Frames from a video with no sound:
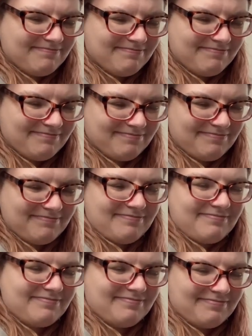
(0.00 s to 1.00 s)

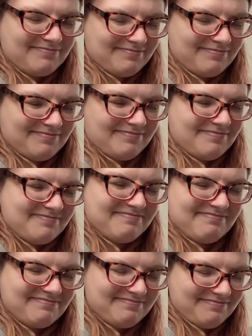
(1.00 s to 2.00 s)

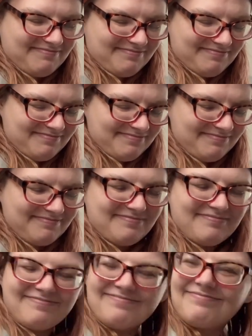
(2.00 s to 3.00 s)

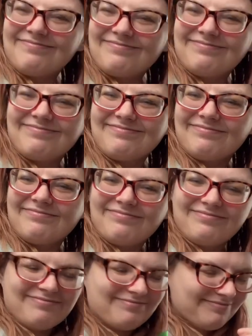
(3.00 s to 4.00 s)

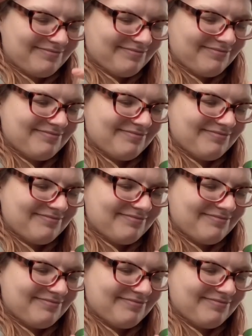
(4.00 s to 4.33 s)
Nothing is said.